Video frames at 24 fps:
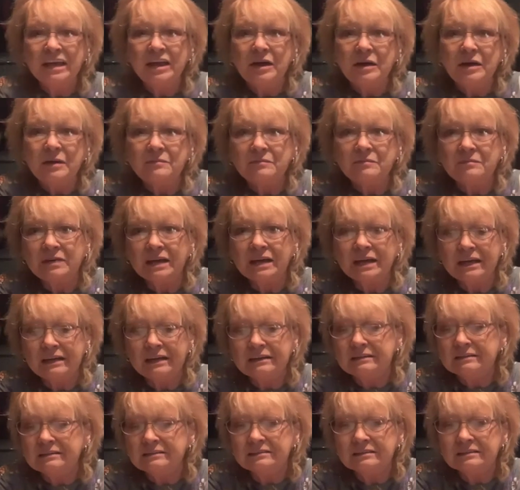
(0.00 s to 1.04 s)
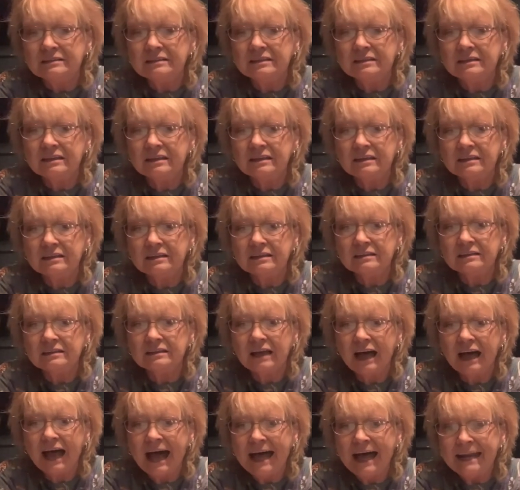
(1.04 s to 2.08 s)
But
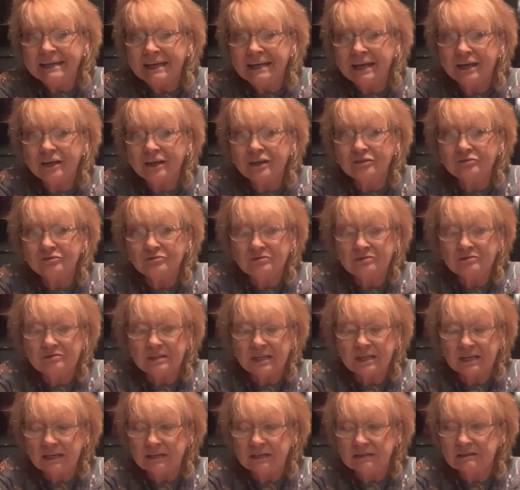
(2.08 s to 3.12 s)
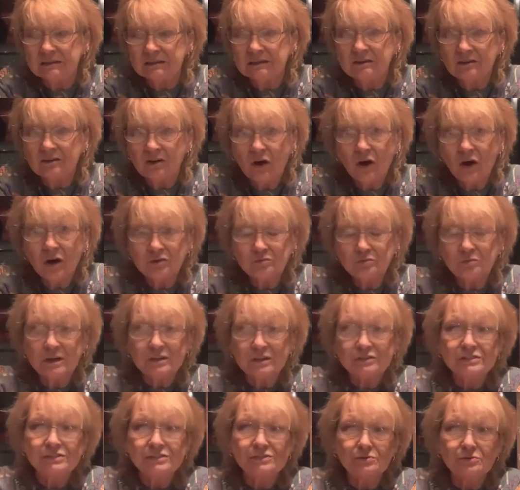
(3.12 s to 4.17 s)
I know that hardware
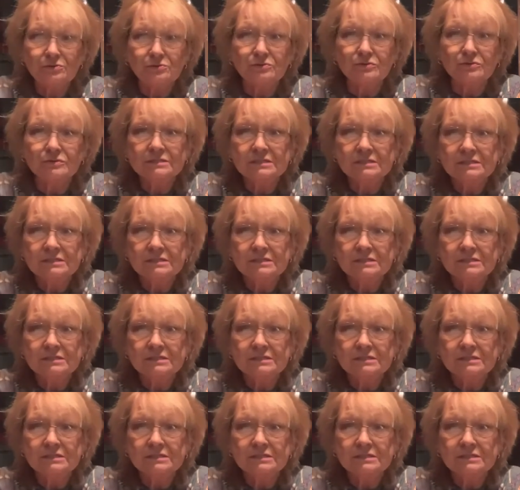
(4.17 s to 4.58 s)
stores